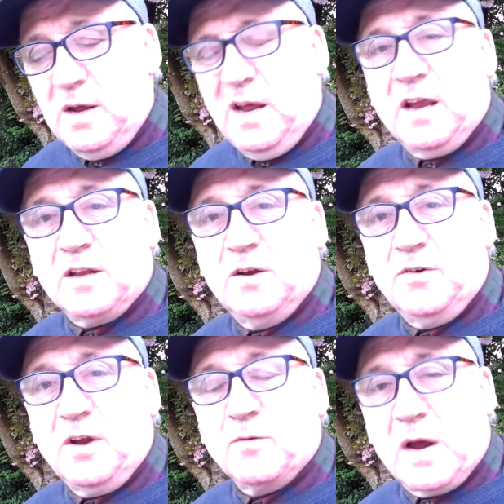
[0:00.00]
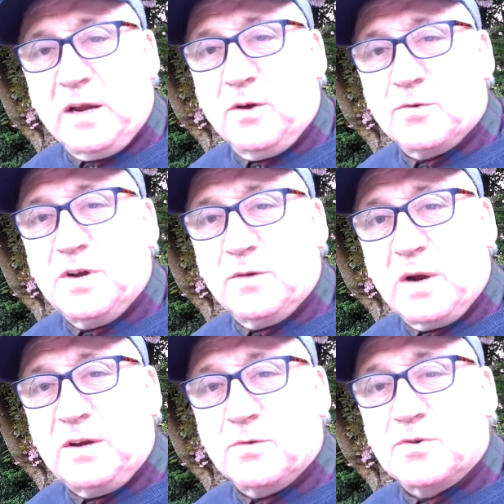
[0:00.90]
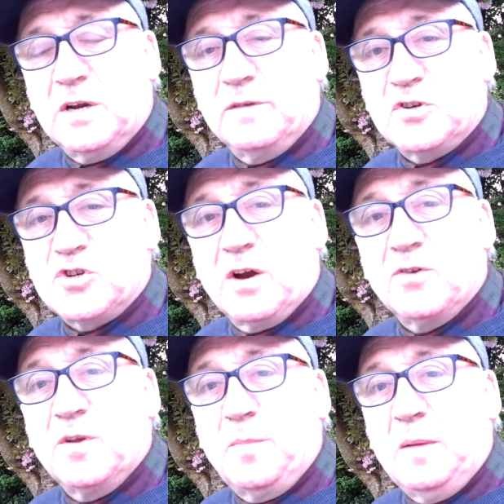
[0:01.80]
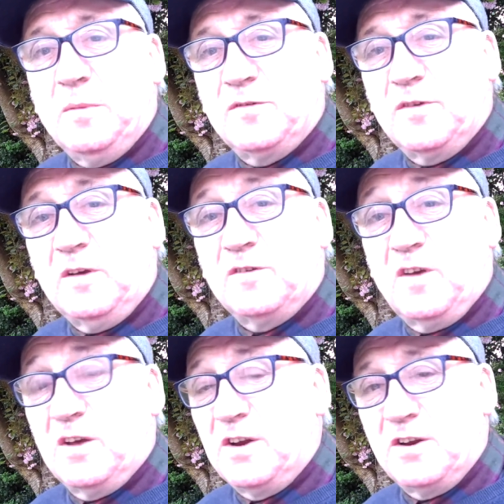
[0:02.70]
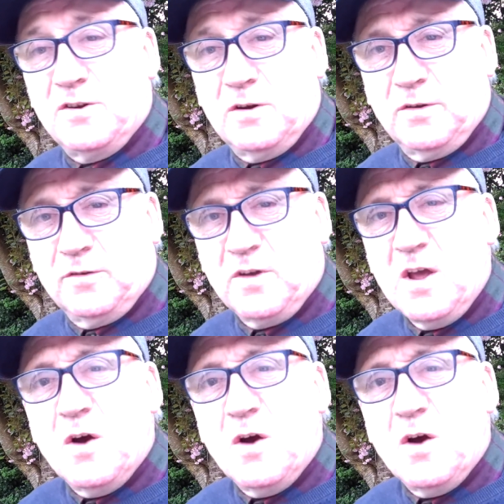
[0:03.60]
including radio, television, and the BBC, CNN, and all those.